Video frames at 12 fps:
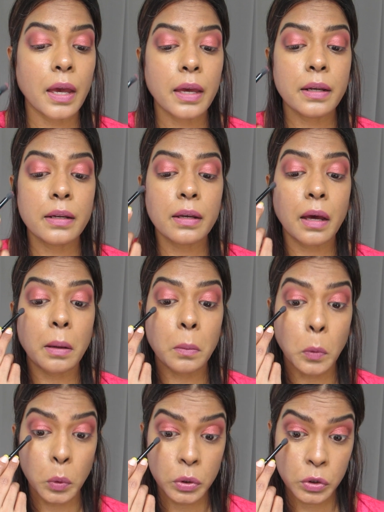and I'm
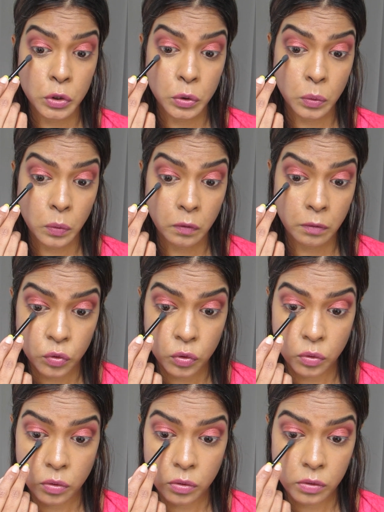going to
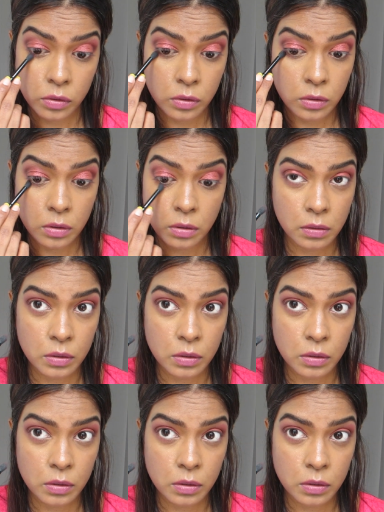just